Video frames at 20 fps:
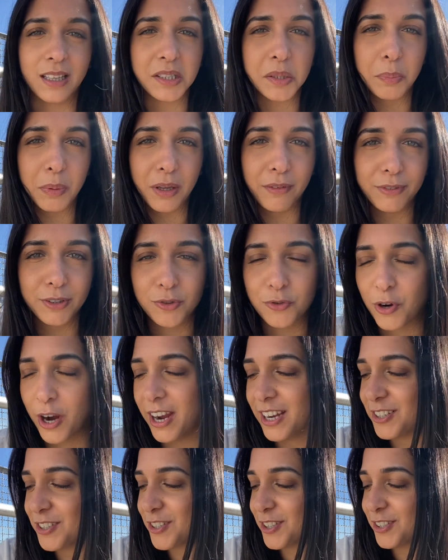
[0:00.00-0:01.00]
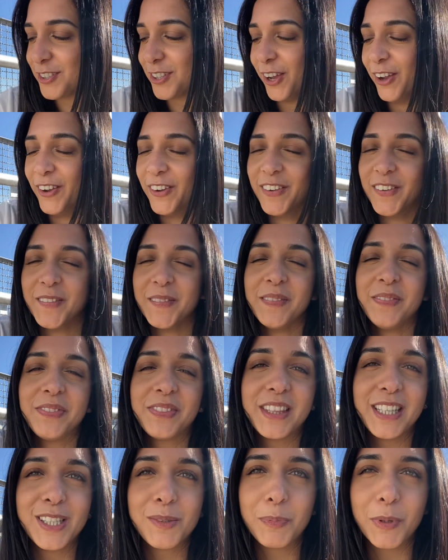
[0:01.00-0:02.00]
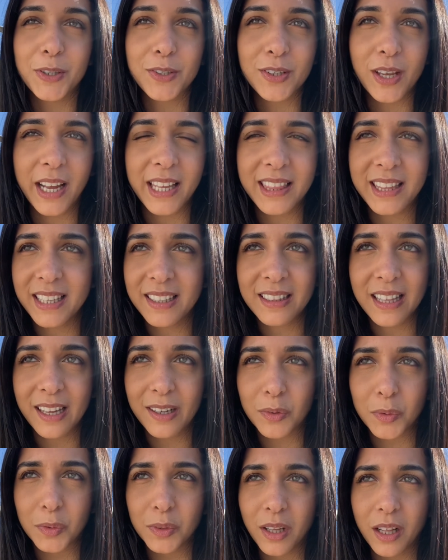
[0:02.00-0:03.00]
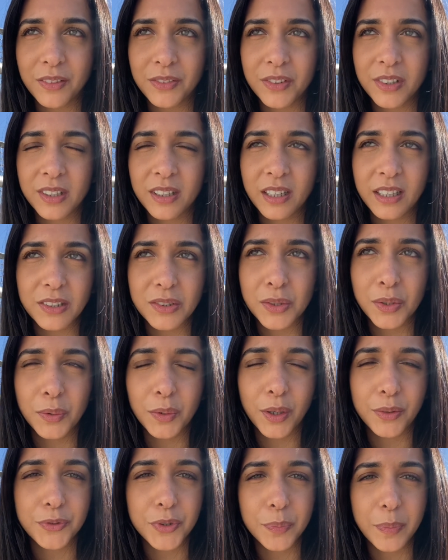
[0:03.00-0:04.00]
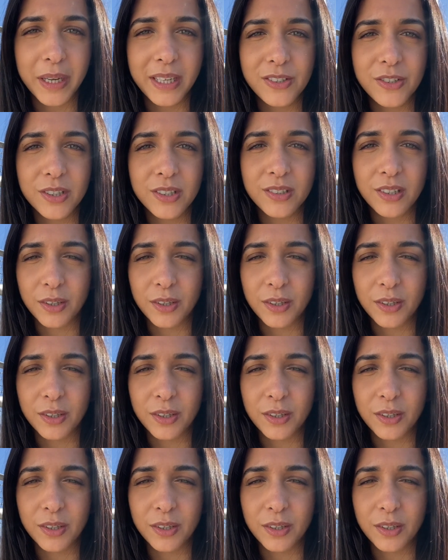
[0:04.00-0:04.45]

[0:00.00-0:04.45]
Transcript: a bit of a stretch. So these books, I think they're all under like 200 pages.